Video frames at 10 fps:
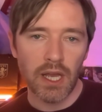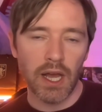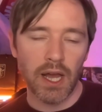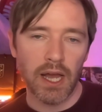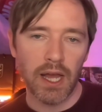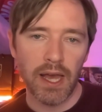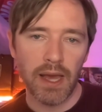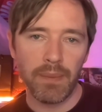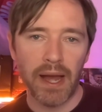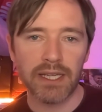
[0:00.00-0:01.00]

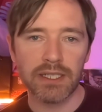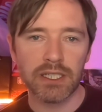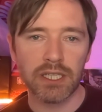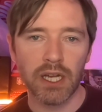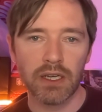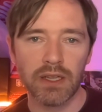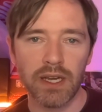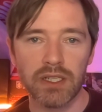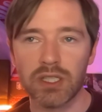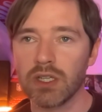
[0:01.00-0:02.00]
back is turned, and then
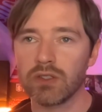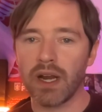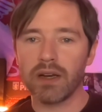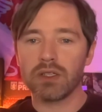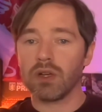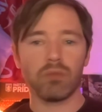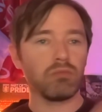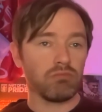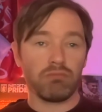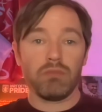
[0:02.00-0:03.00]
he turns around and he's like,
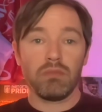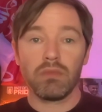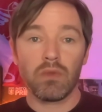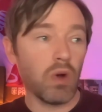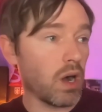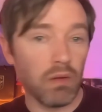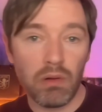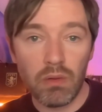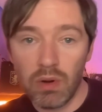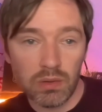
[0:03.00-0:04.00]
What
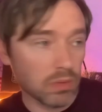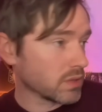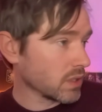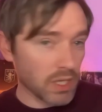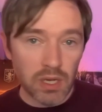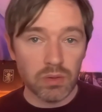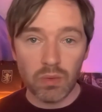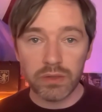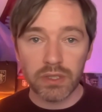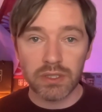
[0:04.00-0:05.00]
did I do?
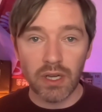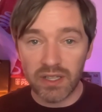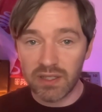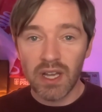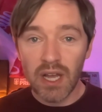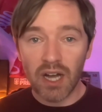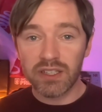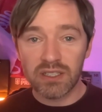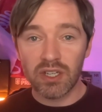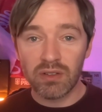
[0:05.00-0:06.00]
What did I do? I
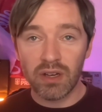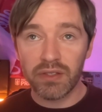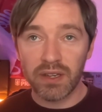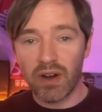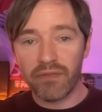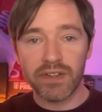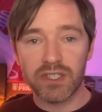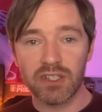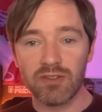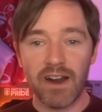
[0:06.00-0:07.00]
didn't do nothing. The referee
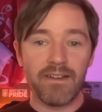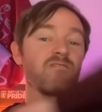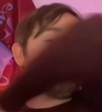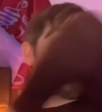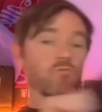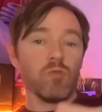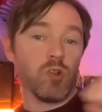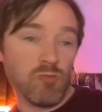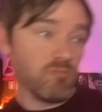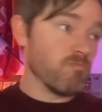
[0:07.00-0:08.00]
turns around again,
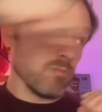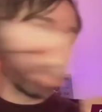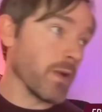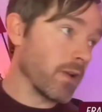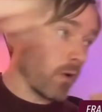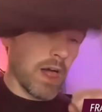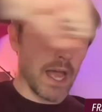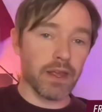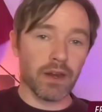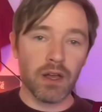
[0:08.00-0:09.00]
doing
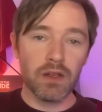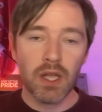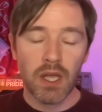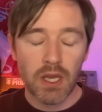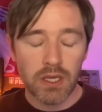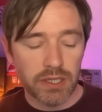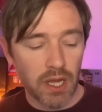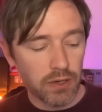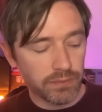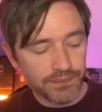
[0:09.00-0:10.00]
what? So,